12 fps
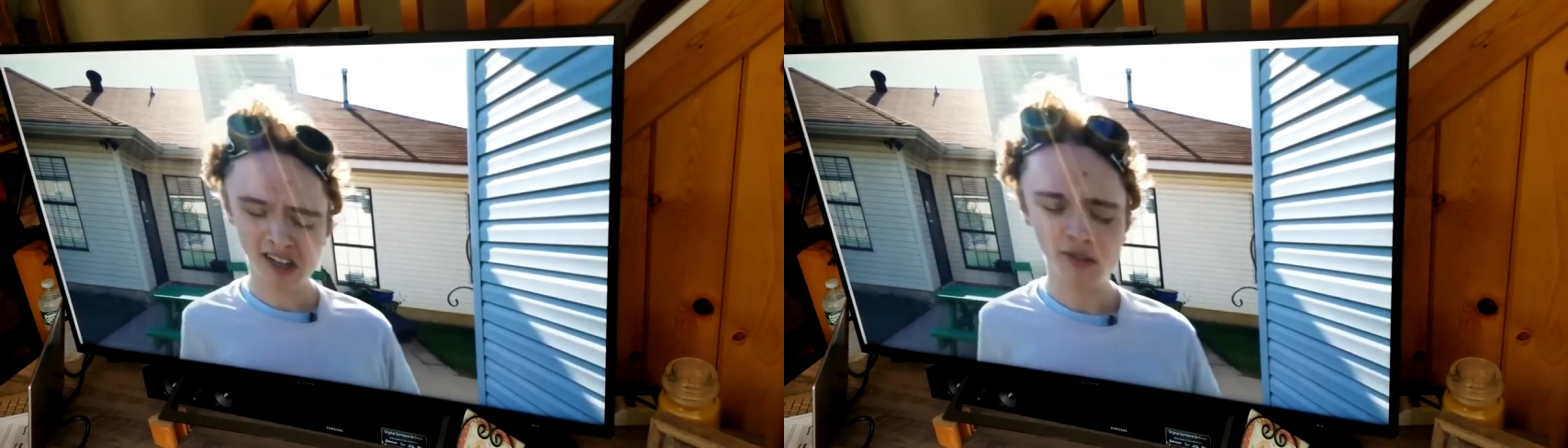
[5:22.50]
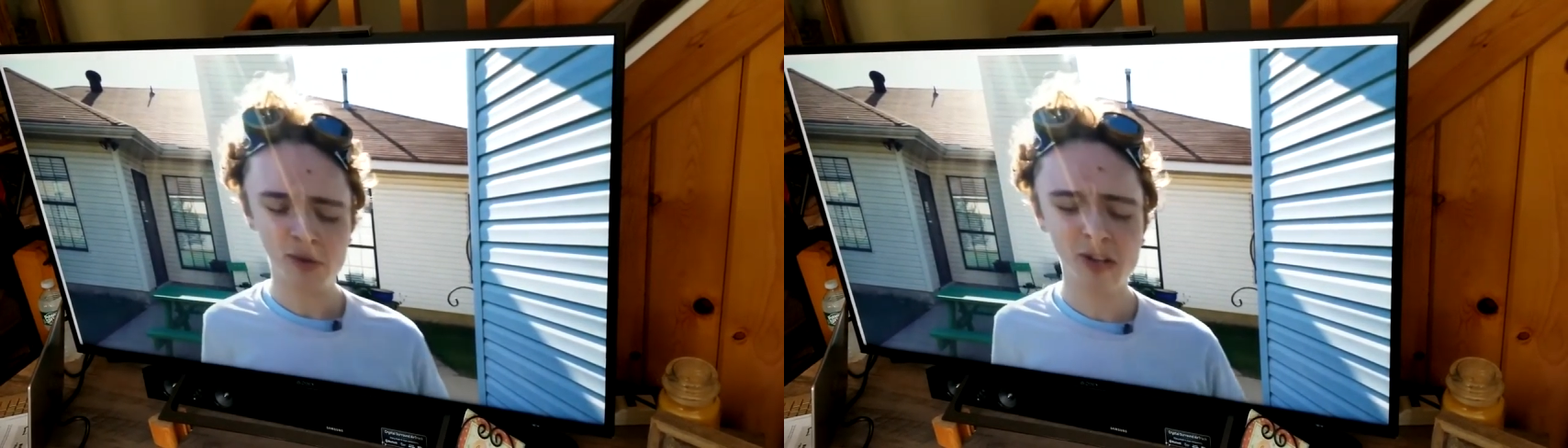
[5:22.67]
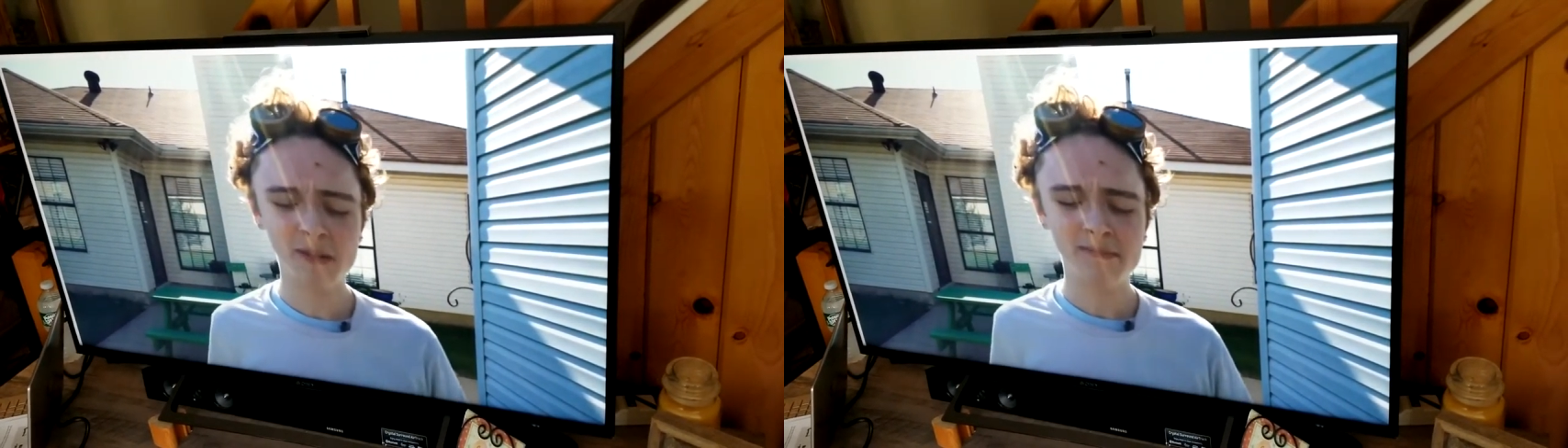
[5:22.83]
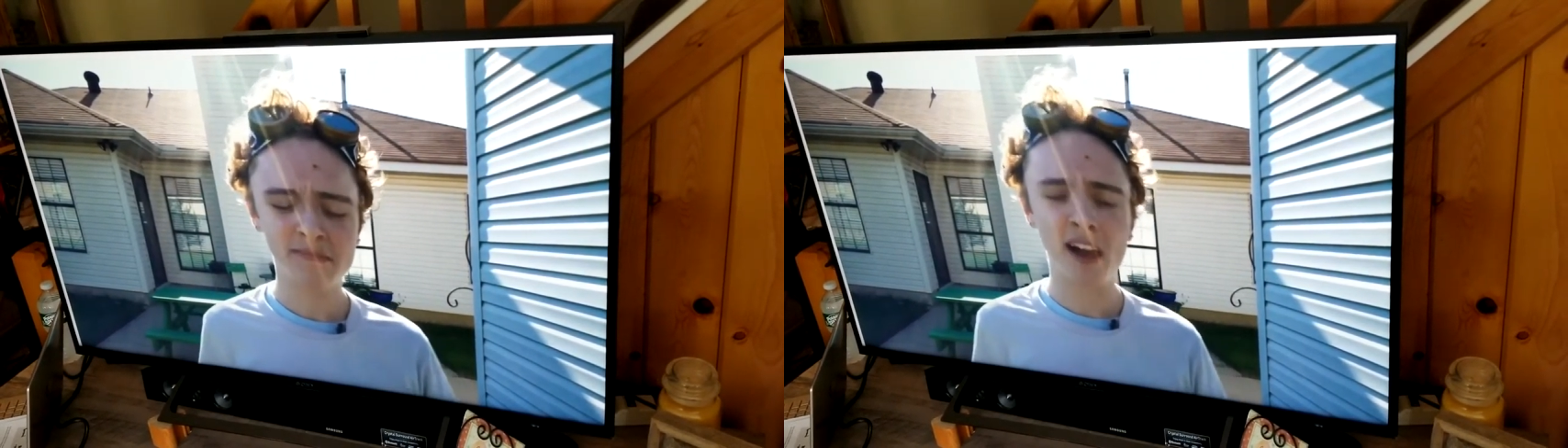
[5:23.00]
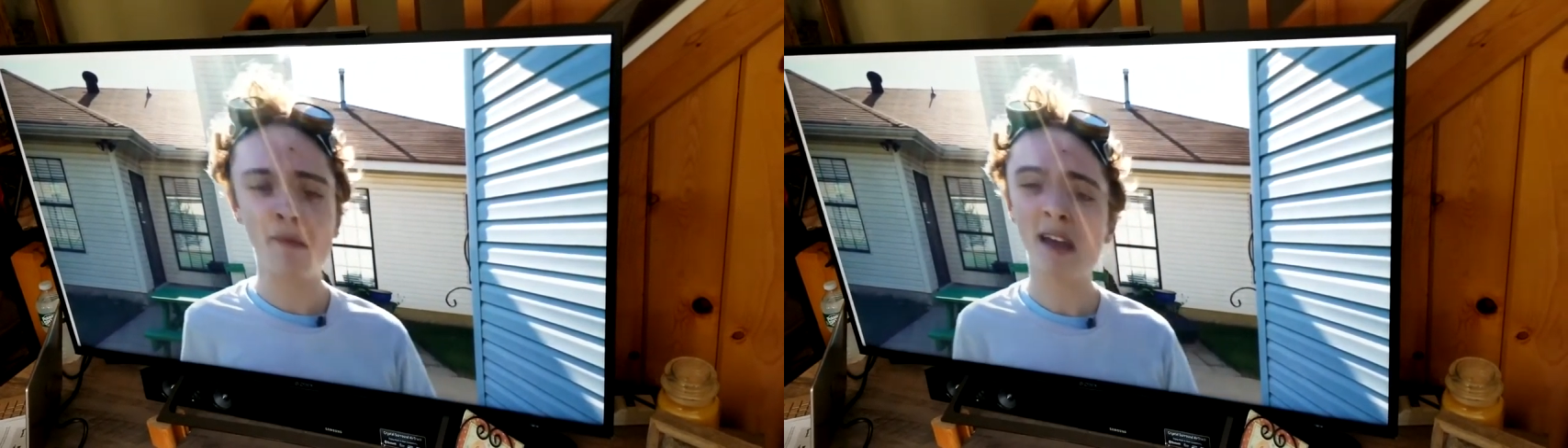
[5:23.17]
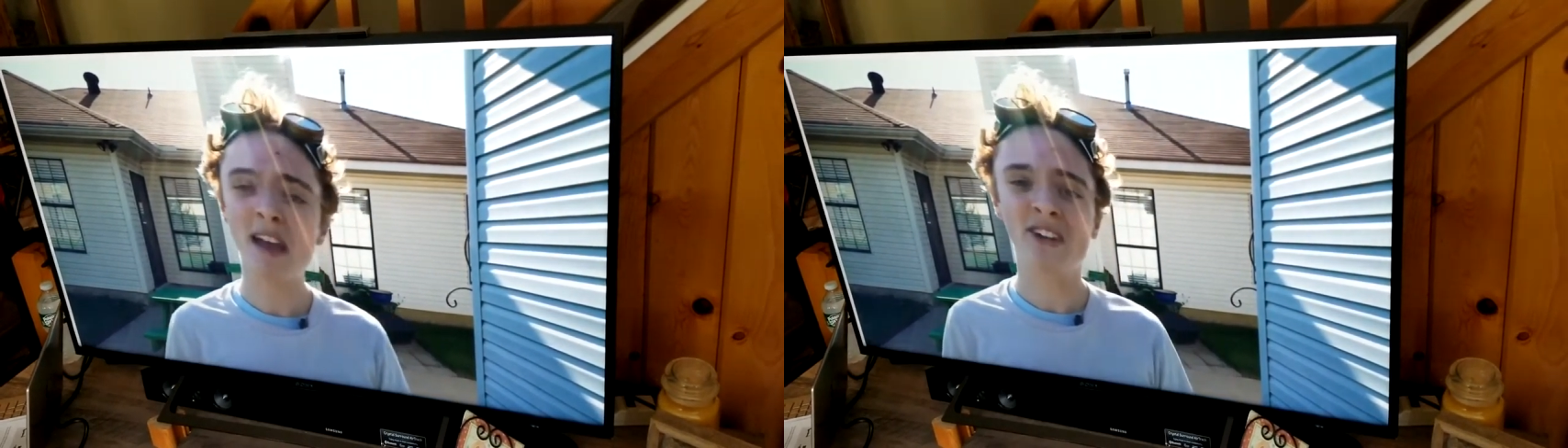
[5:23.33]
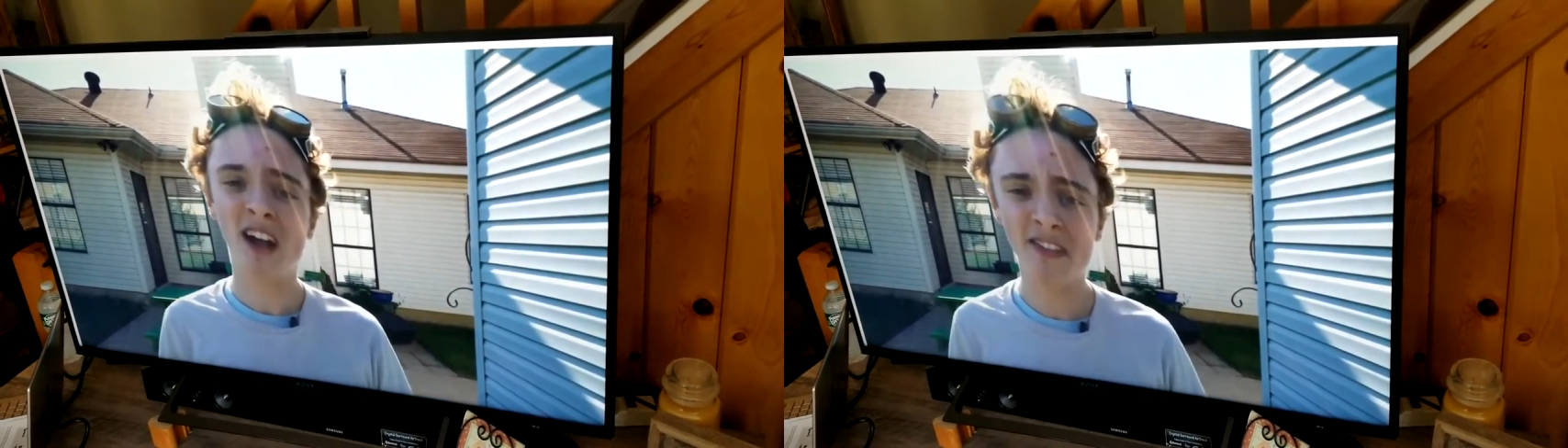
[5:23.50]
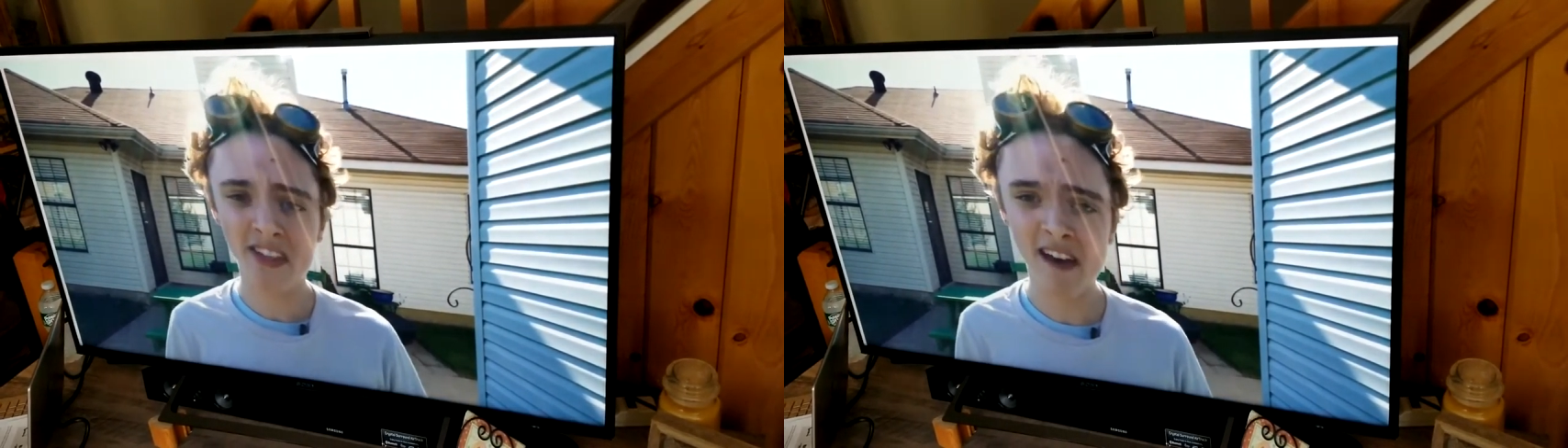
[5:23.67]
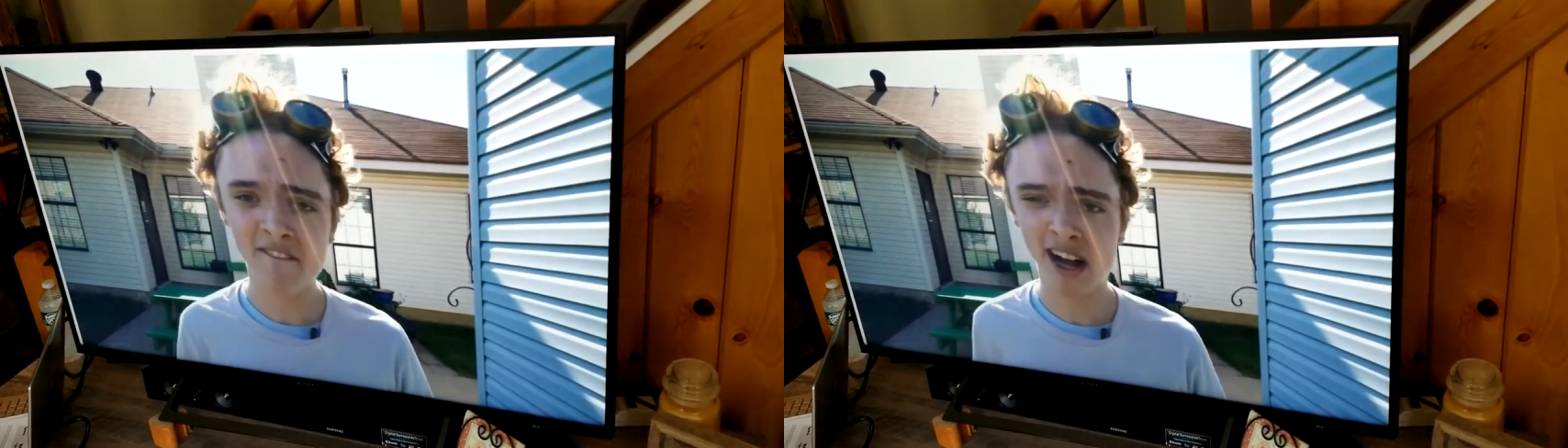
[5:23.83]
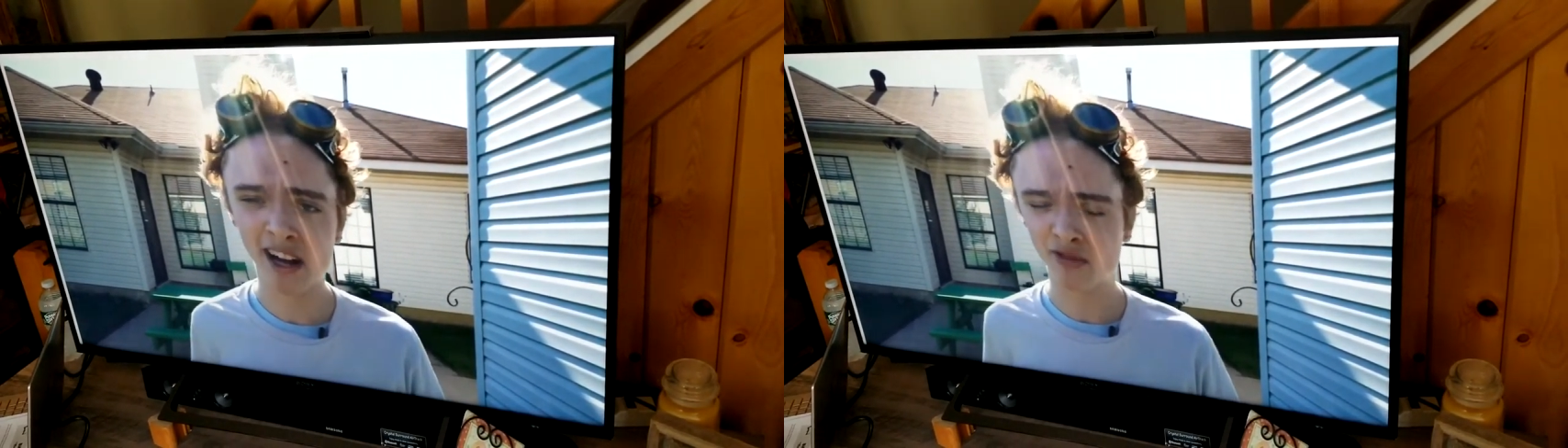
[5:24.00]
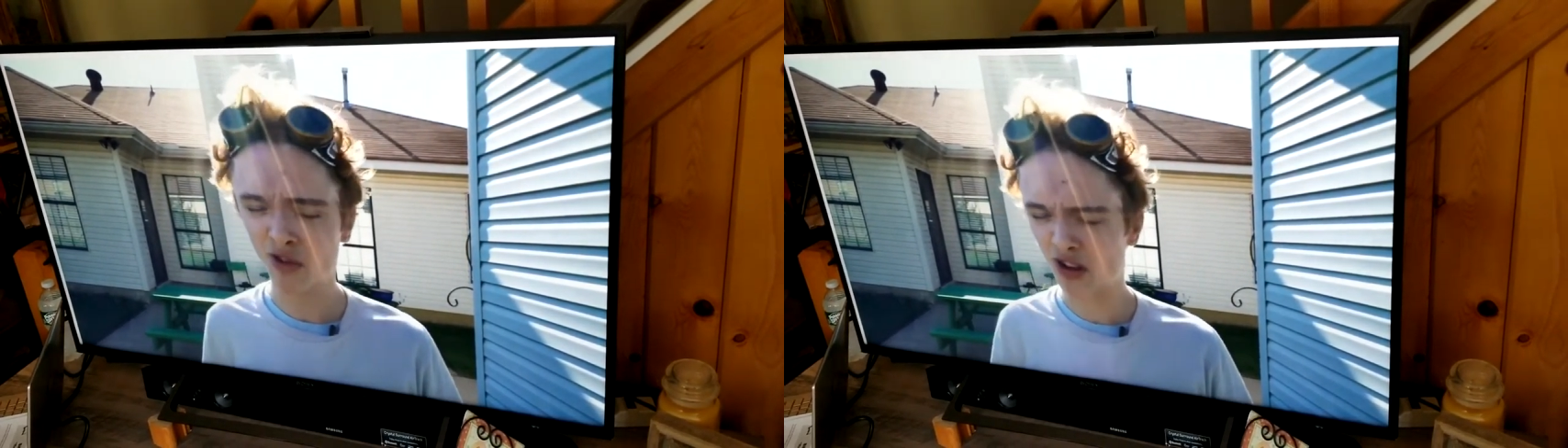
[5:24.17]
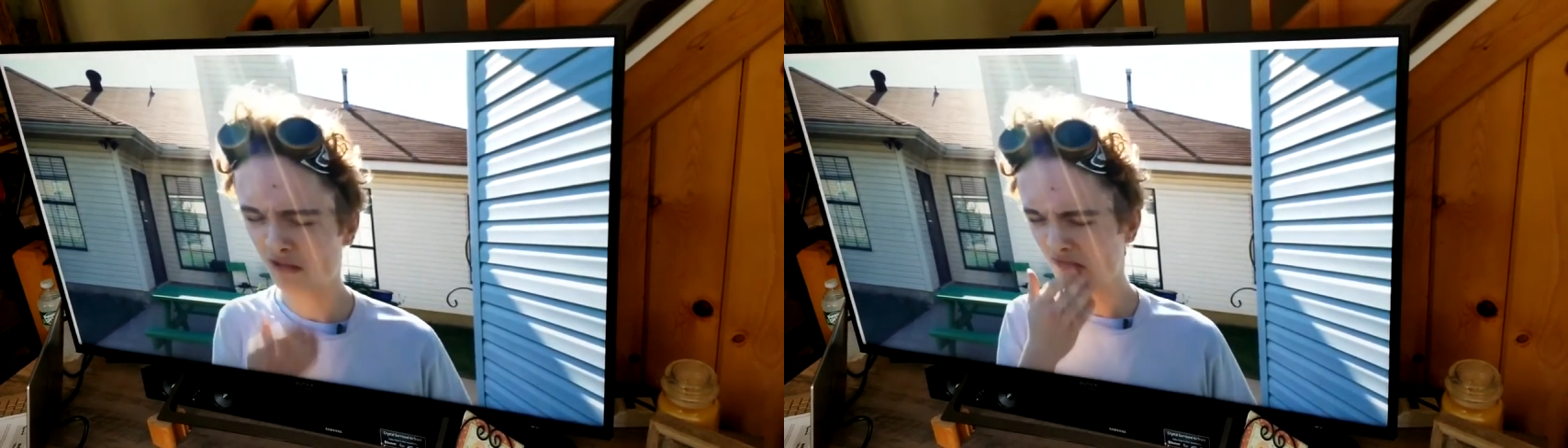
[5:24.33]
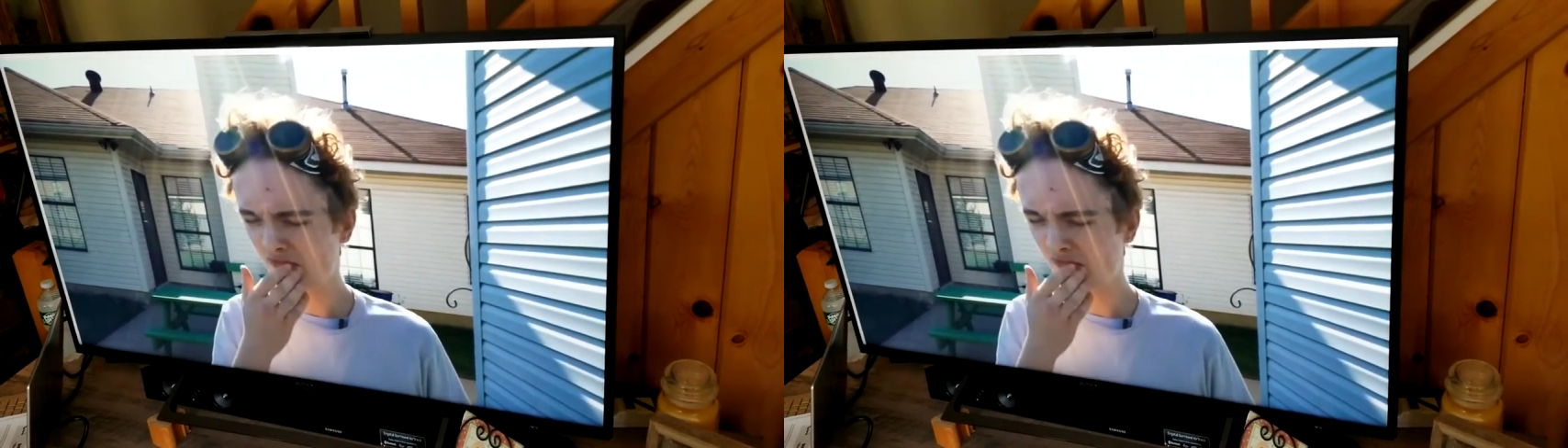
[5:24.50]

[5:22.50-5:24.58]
Well, I may have gotten that fact wrong.